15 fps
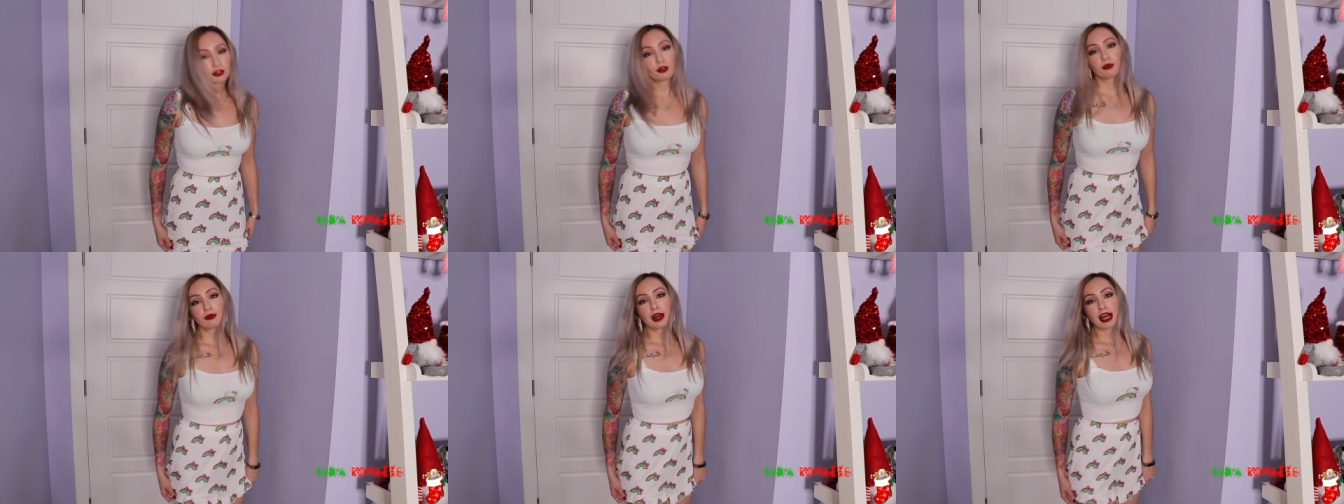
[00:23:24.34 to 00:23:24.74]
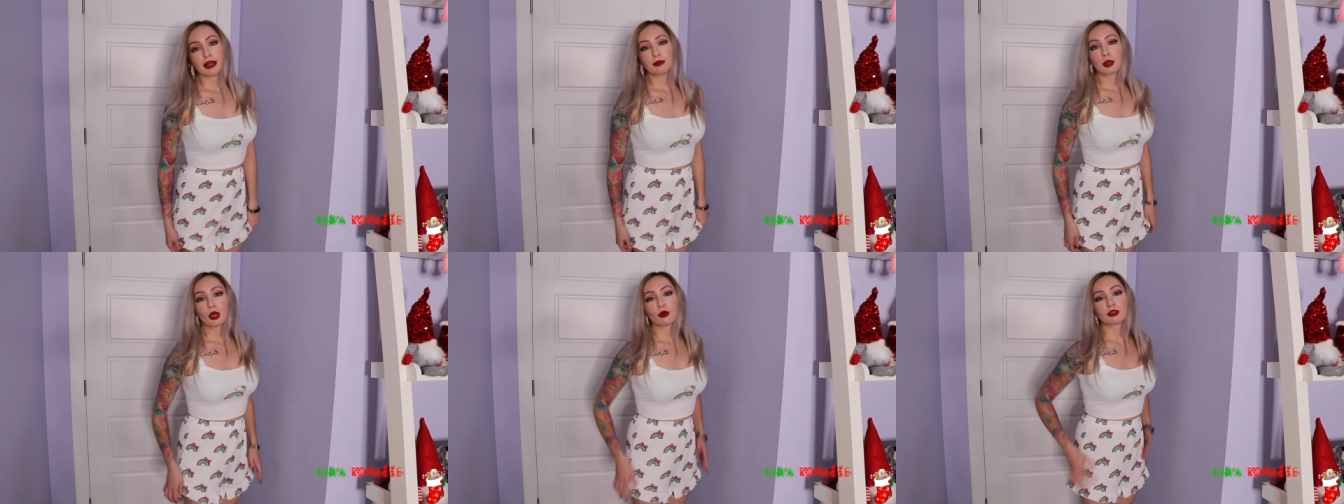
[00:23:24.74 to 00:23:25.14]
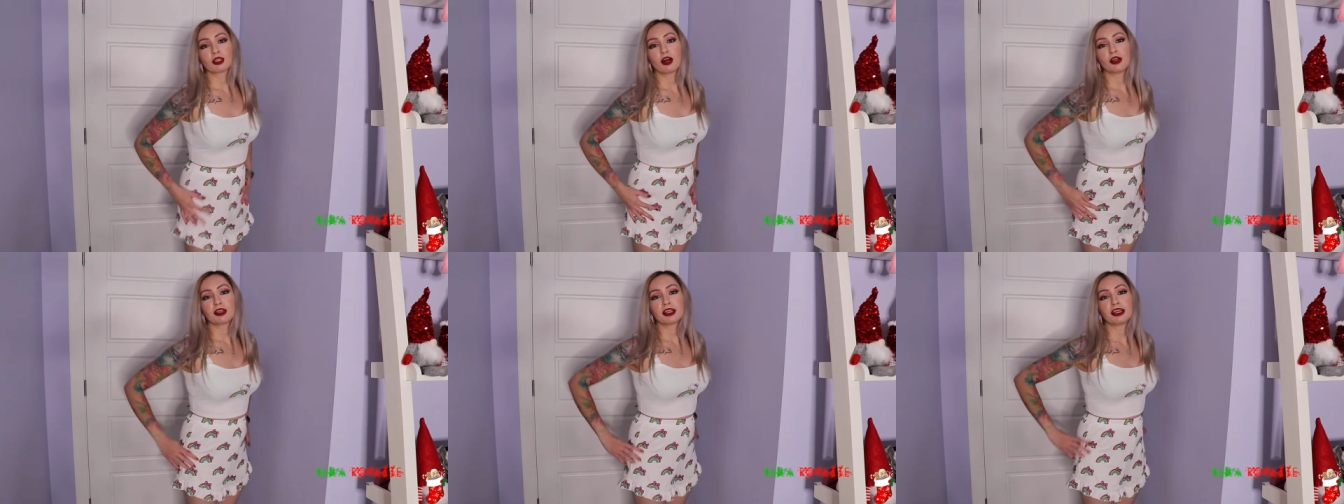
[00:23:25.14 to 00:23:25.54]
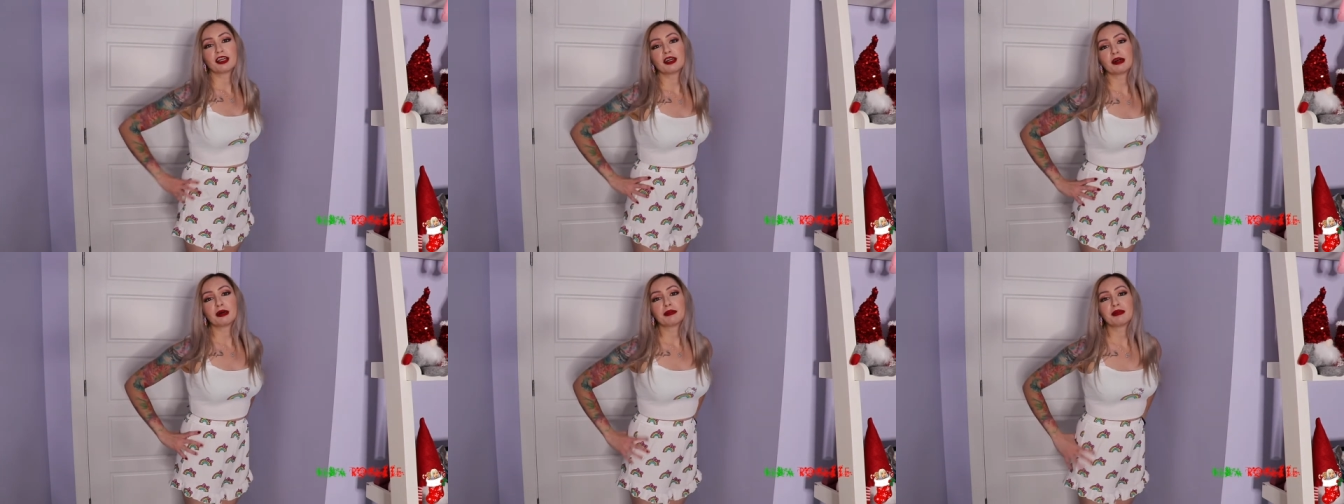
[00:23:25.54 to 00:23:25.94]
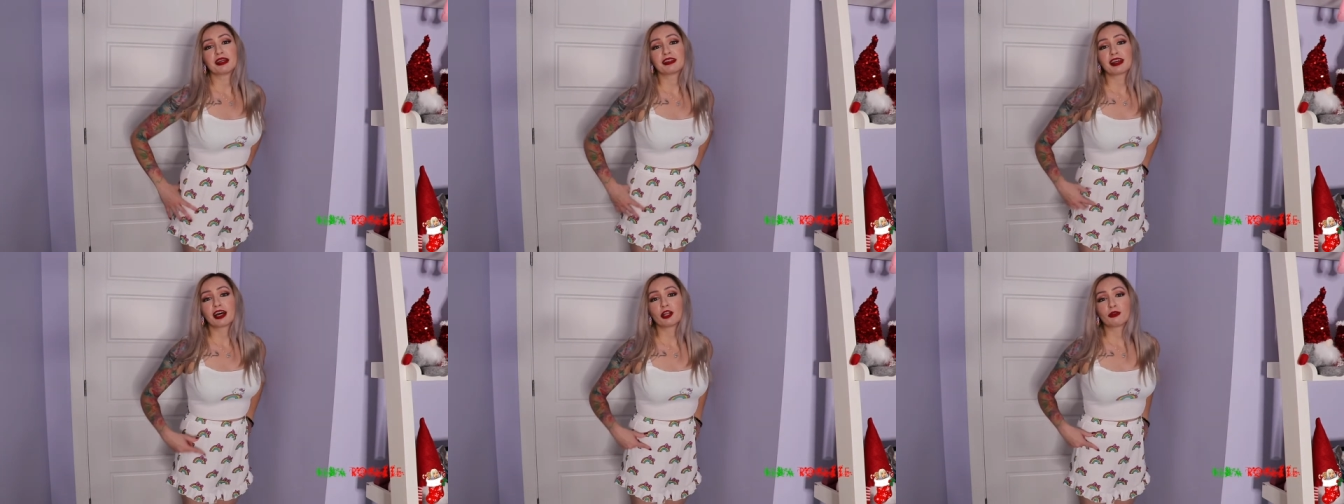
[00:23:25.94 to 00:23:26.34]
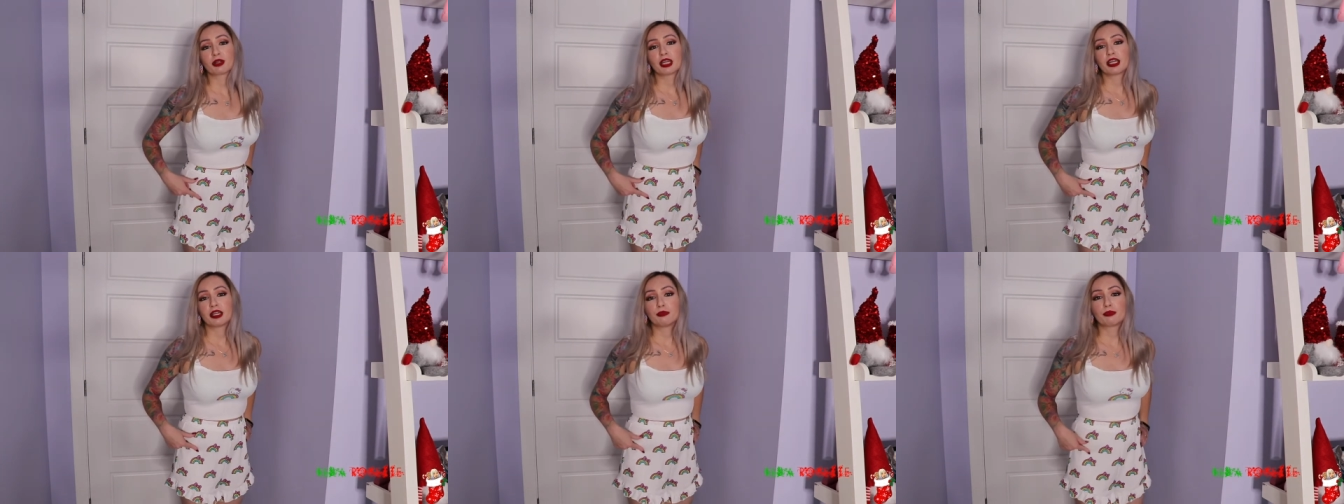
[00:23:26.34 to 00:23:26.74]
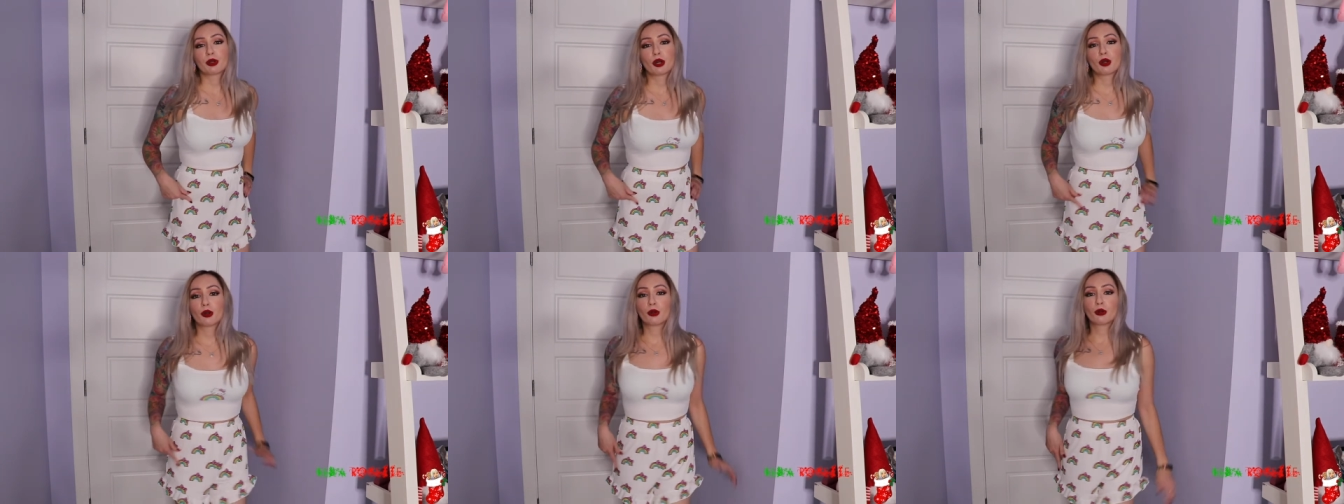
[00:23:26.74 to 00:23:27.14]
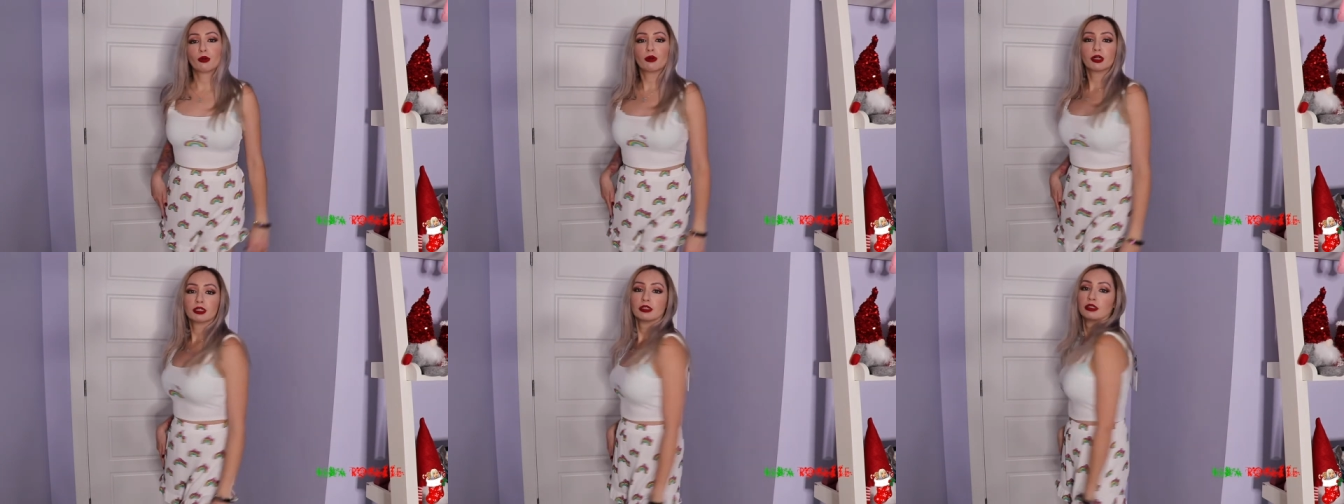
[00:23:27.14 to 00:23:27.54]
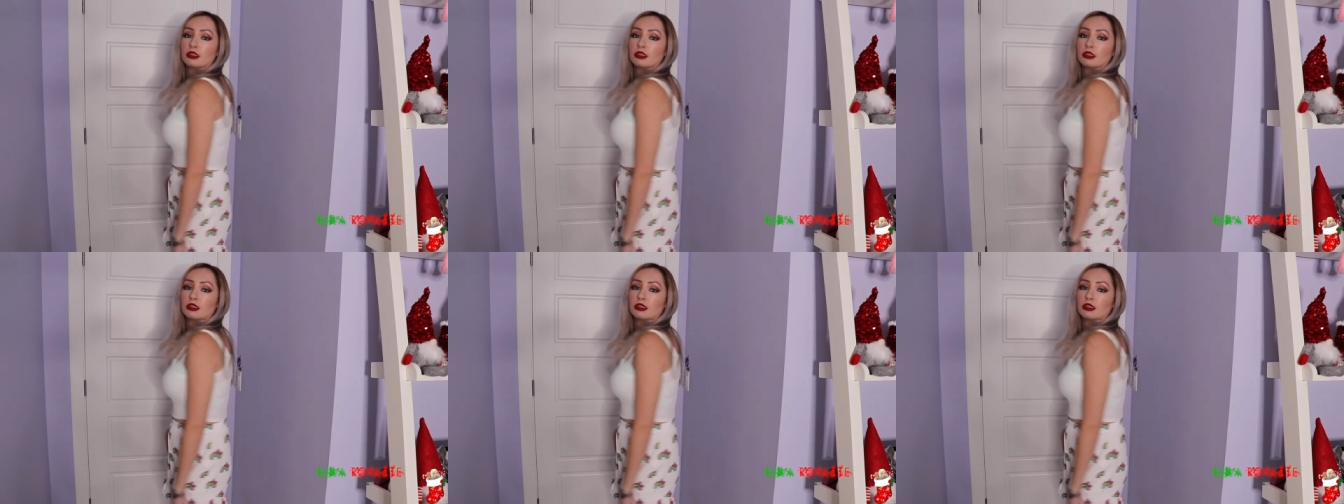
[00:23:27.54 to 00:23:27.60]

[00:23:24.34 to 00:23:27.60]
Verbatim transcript: little rainbows on them and the Hello Kitty bow.